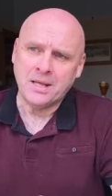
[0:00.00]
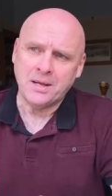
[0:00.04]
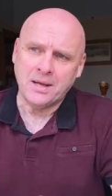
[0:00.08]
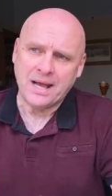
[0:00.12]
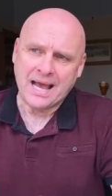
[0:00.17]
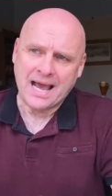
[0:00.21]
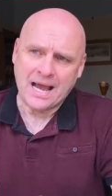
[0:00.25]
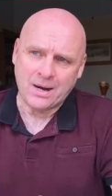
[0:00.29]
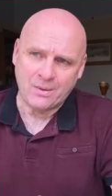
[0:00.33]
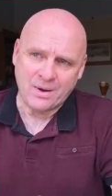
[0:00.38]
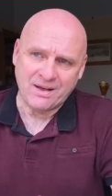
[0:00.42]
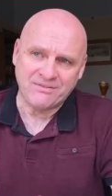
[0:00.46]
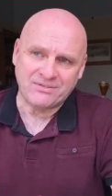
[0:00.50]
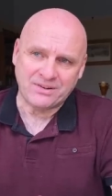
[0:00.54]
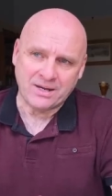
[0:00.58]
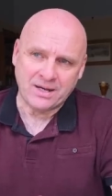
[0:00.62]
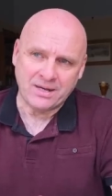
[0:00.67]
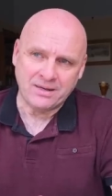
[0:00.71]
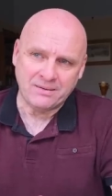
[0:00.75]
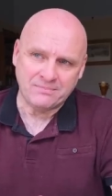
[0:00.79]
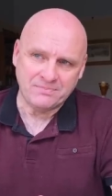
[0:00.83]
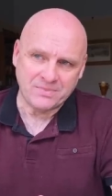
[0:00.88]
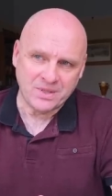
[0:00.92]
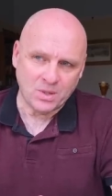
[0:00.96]

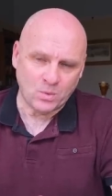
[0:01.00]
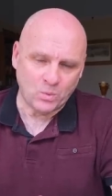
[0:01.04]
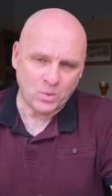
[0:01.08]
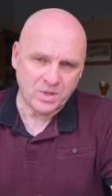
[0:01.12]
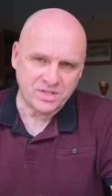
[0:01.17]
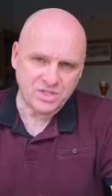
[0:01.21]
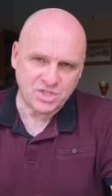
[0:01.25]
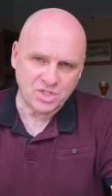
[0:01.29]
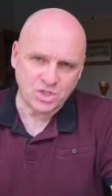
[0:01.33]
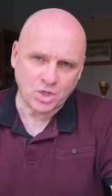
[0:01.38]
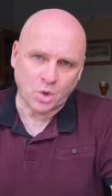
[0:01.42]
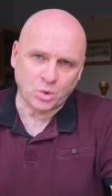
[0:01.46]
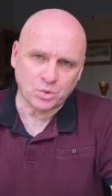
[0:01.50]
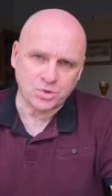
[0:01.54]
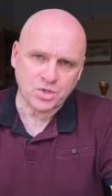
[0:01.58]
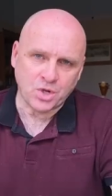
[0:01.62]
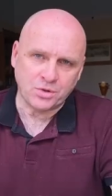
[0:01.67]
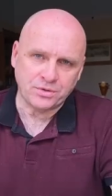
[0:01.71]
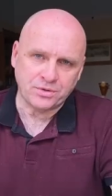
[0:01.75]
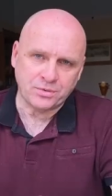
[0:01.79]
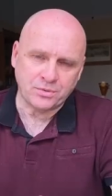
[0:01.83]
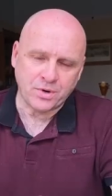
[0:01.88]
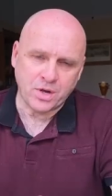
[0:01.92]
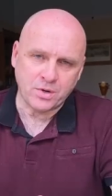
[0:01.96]
However, with salt
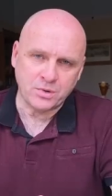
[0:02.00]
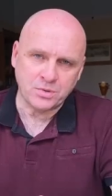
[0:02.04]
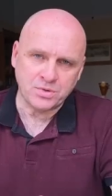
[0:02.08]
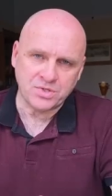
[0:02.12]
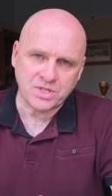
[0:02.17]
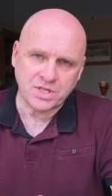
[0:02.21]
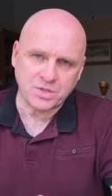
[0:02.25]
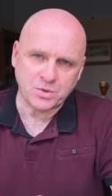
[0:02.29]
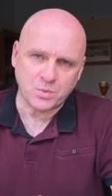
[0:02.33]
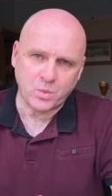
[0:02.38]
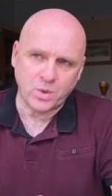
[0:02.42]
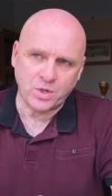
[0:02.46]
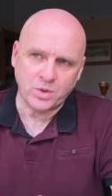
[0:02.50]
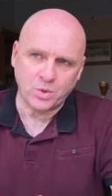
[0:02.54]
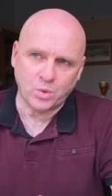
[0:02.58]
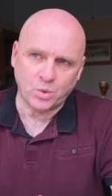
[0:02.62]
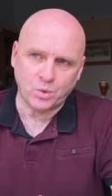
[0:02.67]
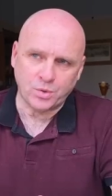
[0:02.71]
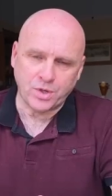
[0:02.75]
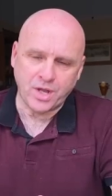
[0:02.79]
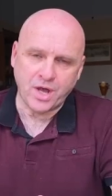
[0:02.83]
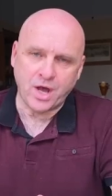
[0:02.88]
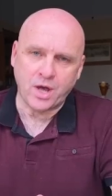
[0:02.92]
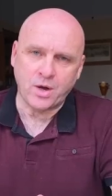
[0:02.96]
on the roads, as we all
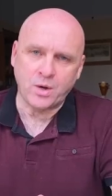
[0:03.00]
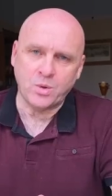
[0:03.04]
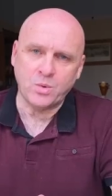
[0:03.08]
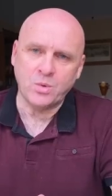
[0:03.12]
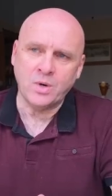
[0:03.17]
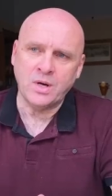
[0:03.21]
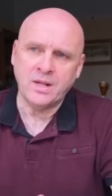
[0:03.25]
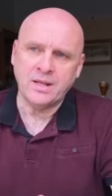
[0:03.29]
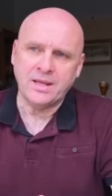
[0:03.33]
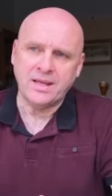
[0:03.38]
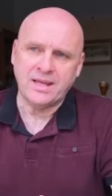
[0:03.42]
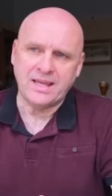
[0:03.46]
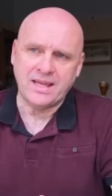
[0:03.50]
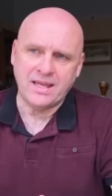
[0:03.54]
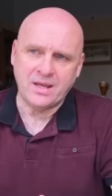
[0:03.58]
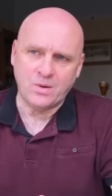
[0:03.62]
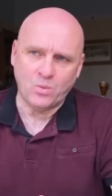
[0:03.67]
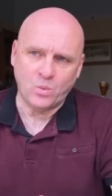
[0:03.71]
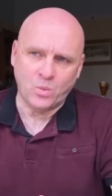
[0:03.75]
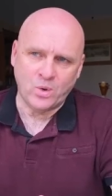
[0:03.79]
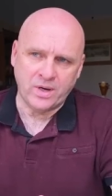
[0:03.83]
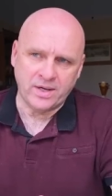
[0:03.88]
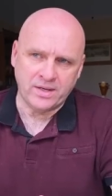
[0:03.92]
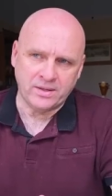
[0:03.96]
know,
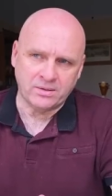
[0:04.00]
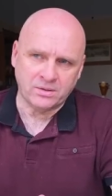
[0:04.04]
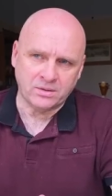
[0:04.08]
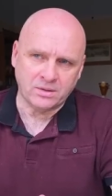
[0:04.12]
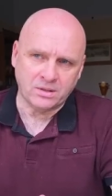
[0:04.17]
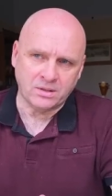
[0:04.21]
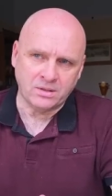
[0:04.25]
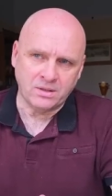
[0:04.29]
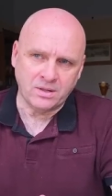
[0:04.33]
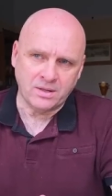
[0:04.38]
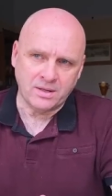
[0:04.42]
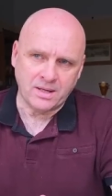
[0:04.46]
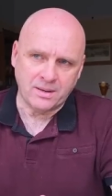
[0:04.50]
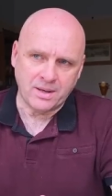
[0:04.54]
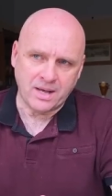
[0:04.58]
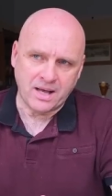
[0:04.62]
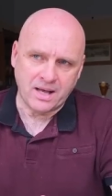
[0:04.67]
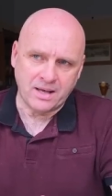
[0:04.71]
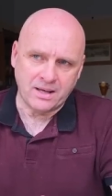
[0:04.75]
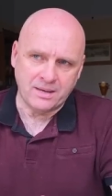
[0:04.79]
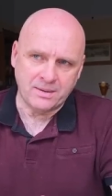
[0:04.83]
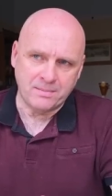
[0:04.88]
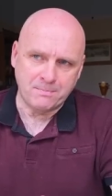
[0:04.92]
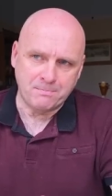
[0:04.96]
it will
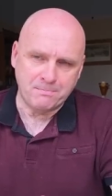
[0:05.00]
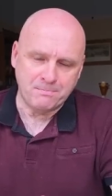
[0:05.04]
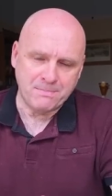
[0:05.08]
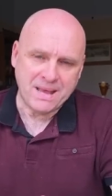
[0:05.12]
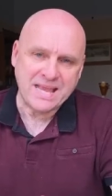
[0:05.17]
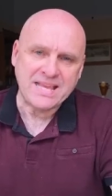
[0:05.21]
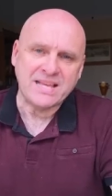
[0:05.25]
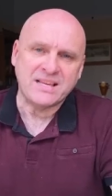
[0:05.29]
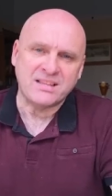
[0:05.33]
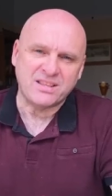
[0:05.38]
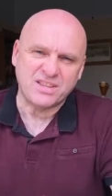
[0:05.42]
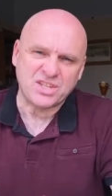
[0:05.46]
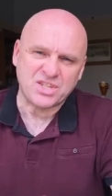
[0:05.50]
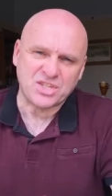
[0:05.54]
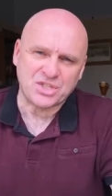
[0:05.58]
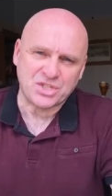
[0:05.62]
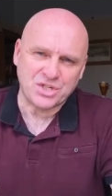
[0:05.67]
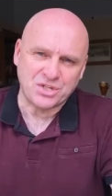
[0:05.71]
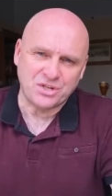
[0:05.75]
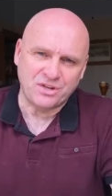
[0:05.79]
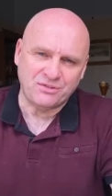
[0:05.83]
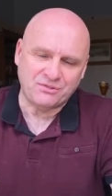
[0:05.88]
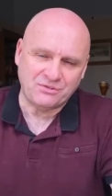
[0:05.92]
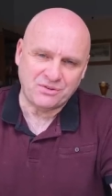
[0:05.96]
make the
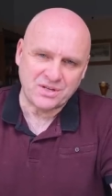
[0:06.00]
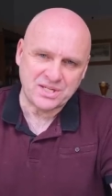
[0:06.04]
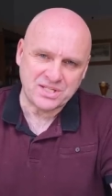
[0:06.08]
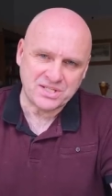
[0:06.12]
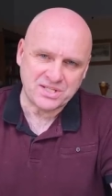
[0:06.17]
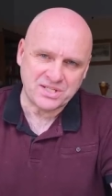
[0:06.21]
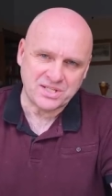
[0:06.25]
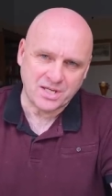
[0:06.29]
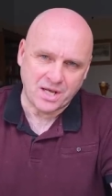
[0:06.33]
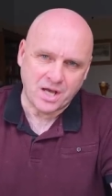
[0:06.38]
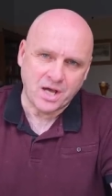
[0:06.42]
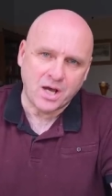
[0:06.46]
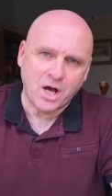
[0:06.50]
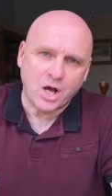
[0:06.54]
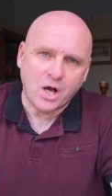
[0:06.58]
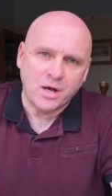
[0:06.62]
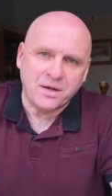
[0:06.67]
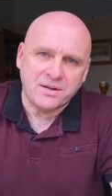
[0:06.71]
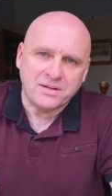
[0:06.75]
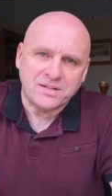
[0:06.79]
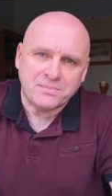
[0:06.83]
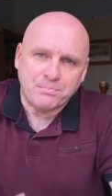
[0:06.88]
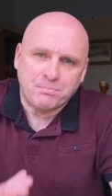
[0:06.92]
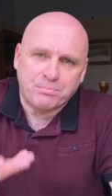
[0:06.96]
surface
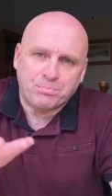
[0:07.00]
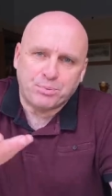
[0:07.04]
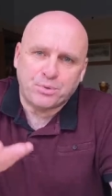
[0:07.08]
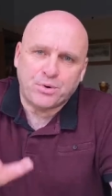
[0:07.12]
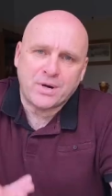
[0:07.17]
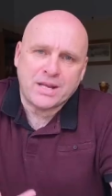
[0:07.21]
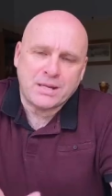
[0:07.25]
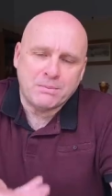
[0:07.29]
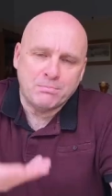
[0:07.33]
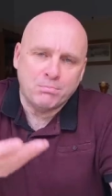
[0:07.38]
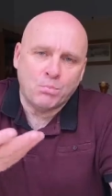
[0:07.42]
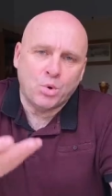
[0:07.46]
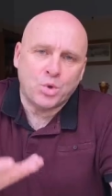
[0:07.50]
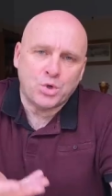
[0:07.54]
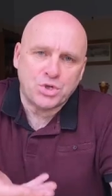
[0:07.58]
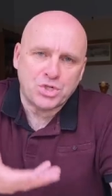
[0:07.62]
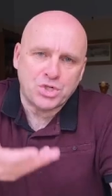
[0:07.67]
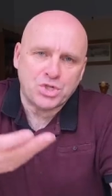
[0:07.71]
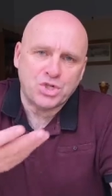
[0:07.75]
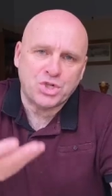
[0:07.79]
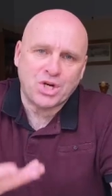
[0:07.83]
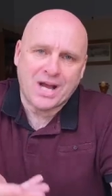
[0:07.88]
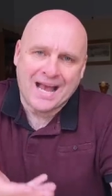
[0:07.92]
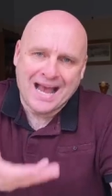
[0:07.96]
bring
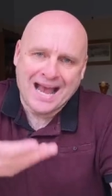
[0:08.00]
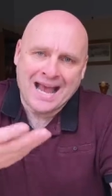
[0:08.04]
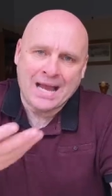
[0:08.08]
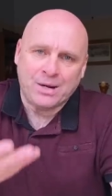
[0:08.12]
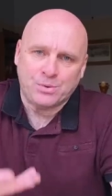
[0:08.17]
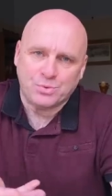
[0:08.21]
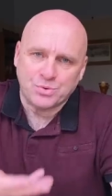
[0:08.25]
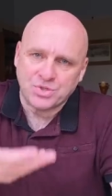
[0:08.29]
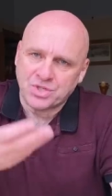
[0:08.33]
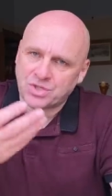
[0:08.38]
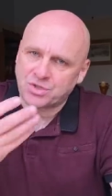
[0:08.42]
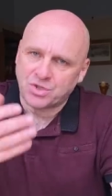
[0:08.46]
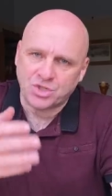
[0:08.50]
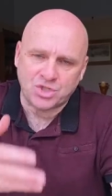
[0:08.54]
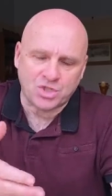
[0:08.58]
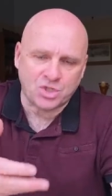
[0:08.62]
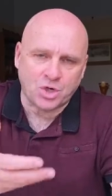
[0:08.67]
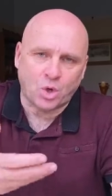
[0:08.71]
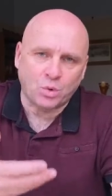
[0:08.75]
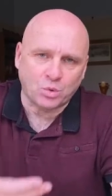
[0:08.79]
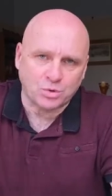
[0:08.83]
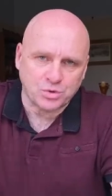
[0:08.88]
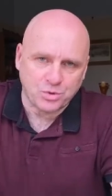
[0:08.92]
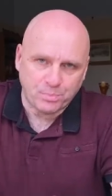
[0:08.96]
moisture out.
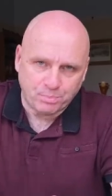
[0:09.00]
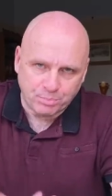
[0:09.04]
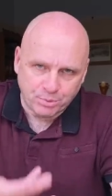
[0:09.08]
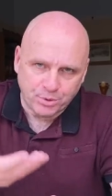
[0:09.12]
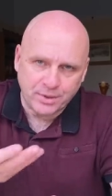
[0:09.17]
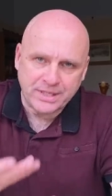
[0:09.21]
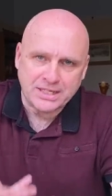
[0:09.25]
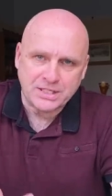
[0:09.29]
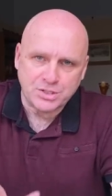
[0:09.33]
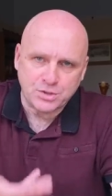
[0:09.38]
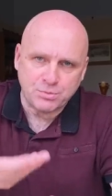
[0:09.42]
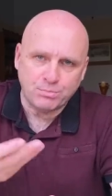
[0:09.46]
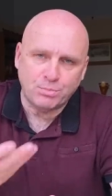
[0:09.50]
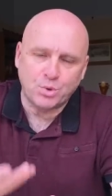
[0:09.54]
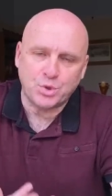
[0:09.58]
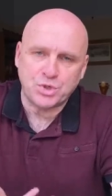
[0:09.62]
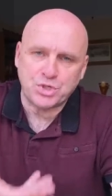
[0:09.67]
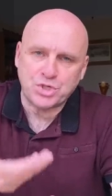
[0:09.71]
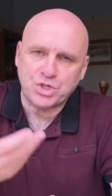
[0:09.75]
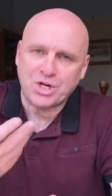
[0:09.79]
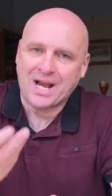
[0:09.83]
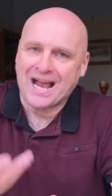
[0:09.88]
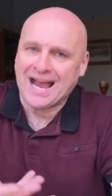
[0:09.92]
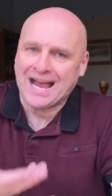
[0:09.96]
Salt brings
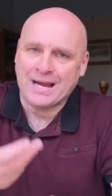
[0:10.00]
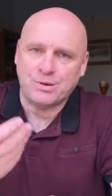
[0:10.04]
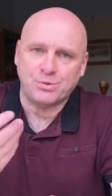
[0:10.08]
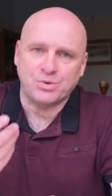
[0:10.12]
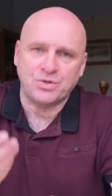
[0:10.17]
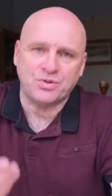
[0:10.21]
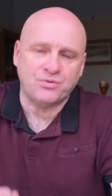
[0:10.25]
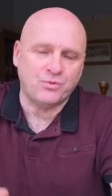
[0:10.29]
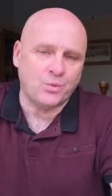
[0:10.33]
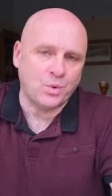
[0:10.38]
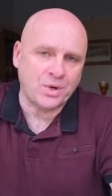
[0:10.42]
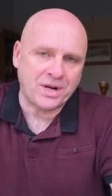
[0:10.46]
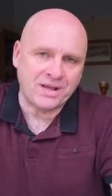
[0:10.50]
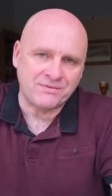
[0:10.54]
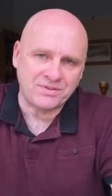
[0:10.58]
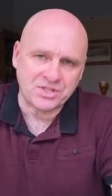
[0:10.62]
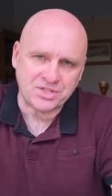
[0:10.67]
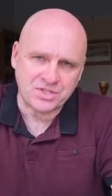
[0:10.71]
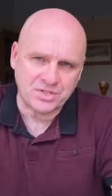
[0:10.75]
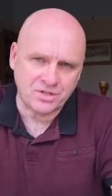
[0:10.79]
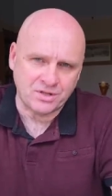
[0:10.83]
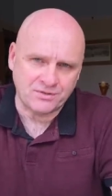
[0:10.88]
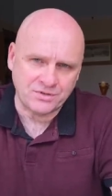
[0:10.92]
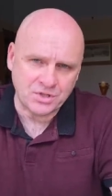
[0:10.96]
moisture out of whatever
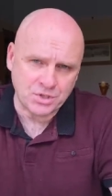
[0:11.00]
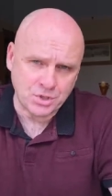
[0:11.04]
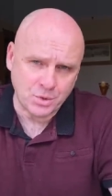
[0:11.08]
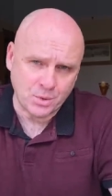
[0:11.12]
surface